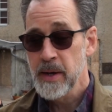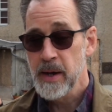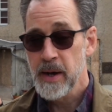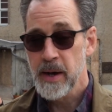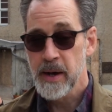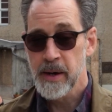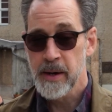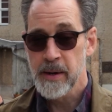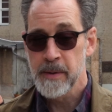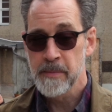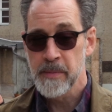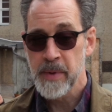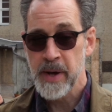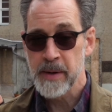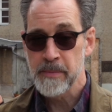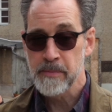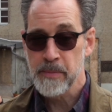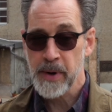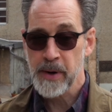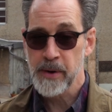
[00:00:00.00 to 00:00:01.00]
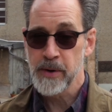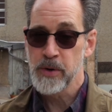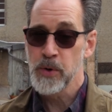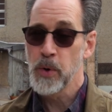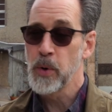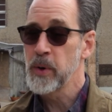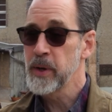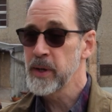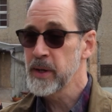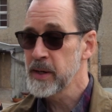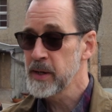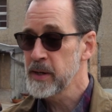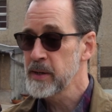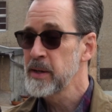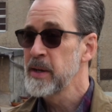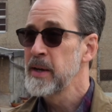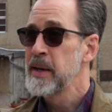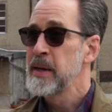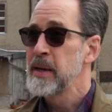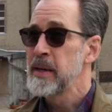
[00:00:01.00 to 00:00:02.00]
and pareidolia
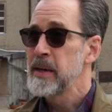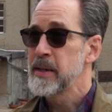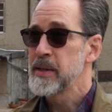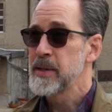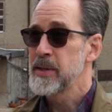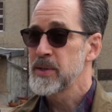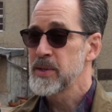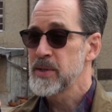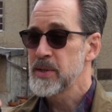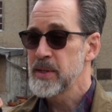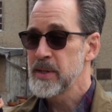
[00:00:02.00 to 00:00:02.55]
is